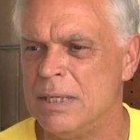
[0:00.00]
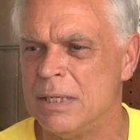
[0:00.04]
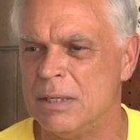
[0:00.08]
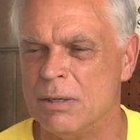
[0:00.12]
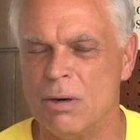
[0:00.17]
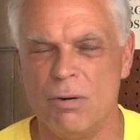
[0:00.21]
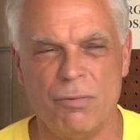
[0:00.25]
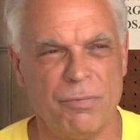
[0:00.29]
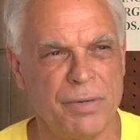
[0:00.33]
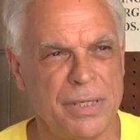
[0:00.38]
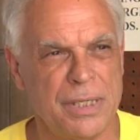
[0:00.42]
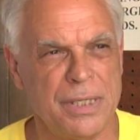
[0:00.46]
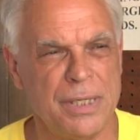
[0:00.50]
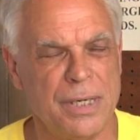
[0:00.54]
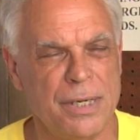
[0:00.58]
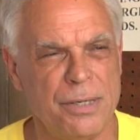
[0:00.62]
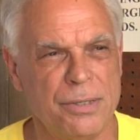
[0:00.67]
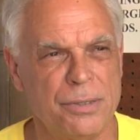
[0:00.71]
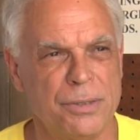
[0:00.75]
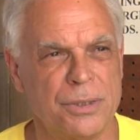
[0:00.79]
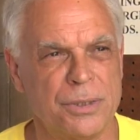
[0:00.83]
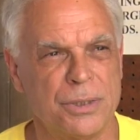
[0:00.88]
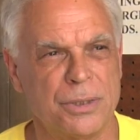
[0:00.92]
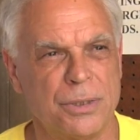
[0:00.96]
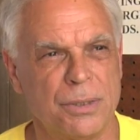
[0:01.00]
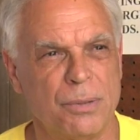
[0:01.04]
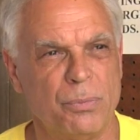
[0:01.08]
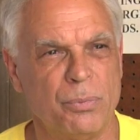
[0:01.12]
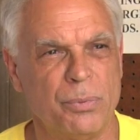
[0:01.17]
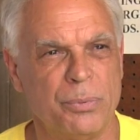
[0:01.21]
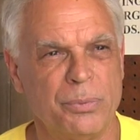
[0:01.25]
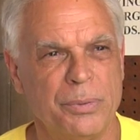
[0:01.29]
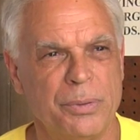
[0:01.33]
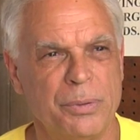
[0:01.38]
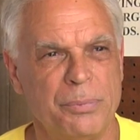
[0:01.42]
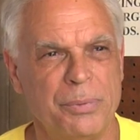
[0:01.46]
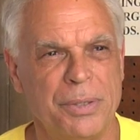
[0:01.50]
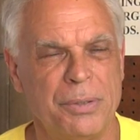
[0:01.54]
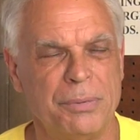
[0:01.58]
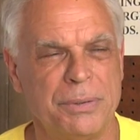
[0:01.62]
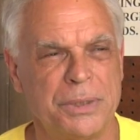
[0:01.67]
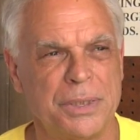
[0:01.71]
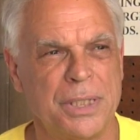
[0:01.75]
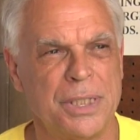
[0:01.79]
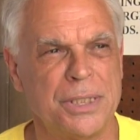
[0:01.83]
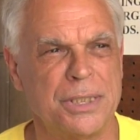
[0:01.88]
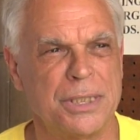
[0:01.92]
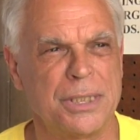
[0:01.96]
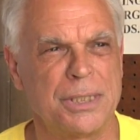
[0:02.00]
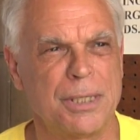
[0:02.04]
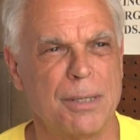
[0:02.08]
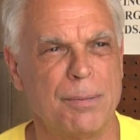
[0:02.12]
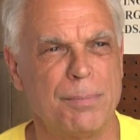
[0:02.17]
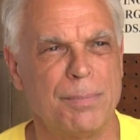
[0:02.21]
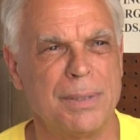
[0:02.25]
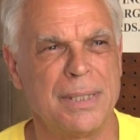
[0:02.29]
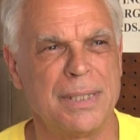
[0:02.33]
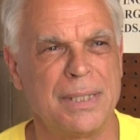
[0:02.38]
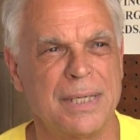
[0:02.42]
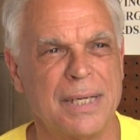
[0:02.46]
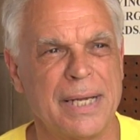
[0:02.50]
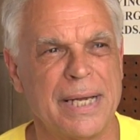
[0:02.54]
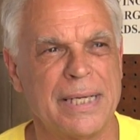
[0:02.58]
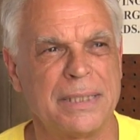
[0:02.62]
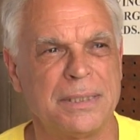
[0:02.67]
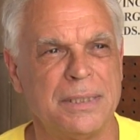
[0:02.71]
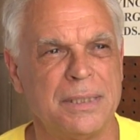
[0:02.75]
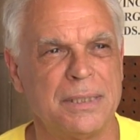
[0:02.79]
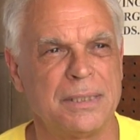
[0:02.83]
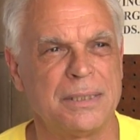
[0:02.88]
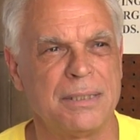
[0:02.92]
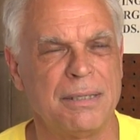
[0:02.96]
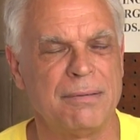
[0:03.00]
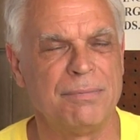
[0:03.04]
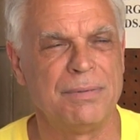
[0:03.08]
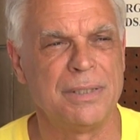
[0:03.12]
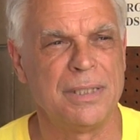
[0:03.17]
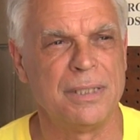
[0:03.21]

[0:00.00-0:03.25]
And over the years, with the recessions coming in the last 6, 7